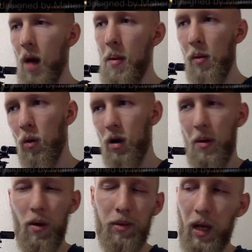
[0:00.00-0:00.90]
maybe work on
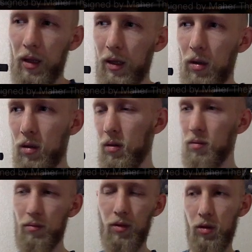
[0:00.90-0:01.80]
my website a
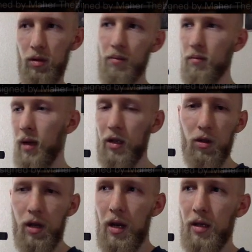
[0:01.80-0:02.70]
little, do some
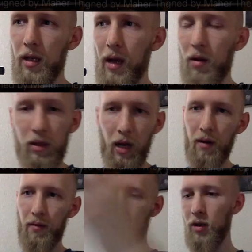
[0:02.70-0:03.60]
exercising outside
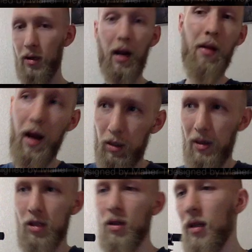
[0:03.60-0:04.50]
of, you know, get out of the house
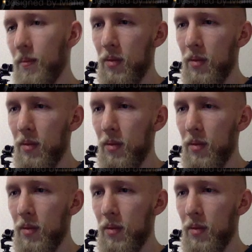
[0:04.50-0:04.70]
basically.